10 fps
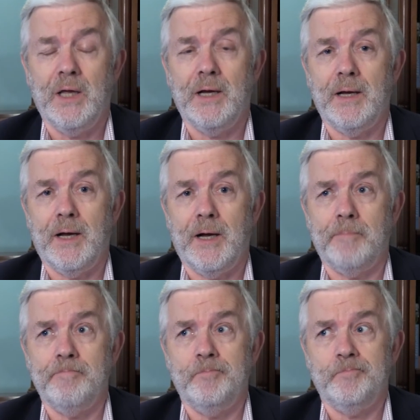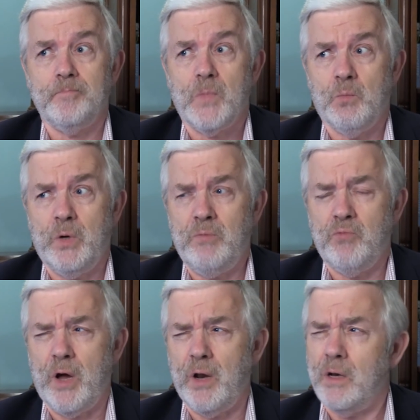Um, we
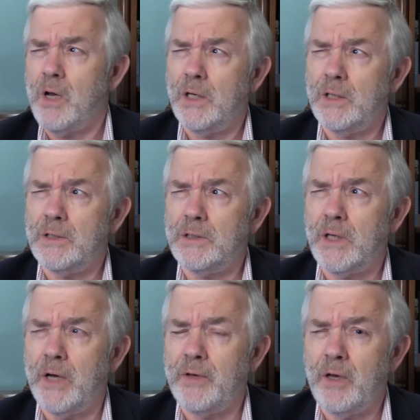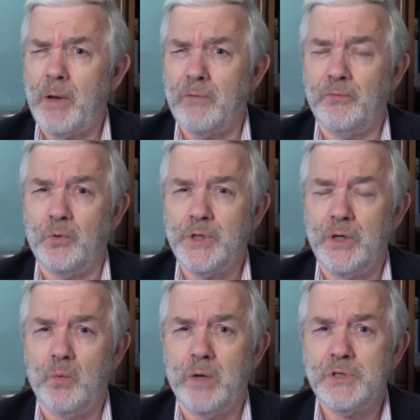run, I think, about fourteen
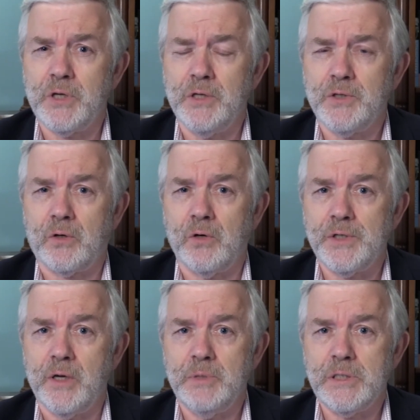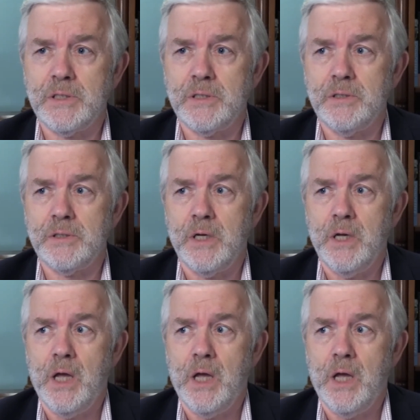websites across our businesses,